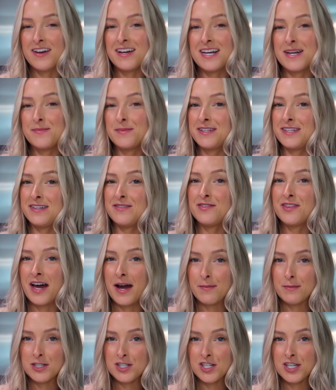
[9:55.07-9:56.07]
And I believe
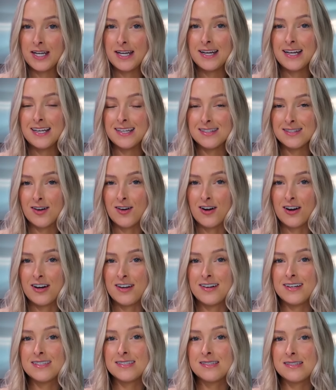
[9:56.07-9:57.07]
that machine is
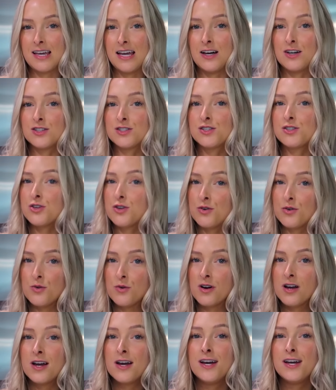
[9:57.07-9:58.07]
on sale
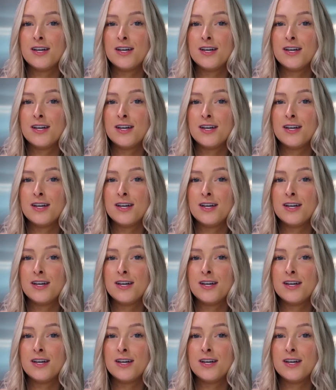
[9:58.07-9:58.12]
too.